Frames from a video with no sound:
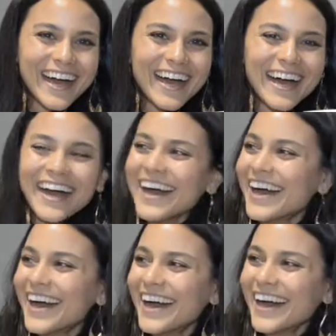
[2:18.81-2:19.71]

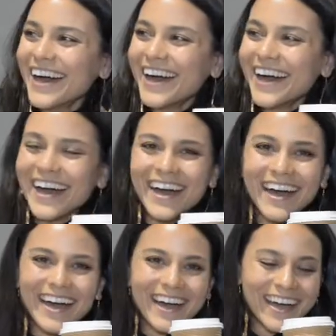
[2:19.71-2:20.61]

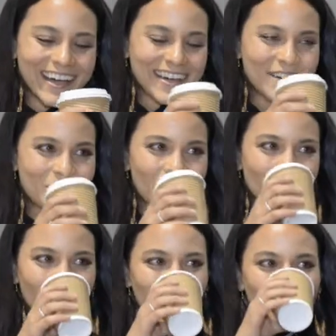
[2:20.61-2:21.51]

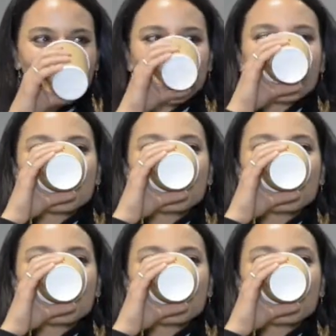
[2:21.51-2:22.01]
No words are spoken by the person on screen.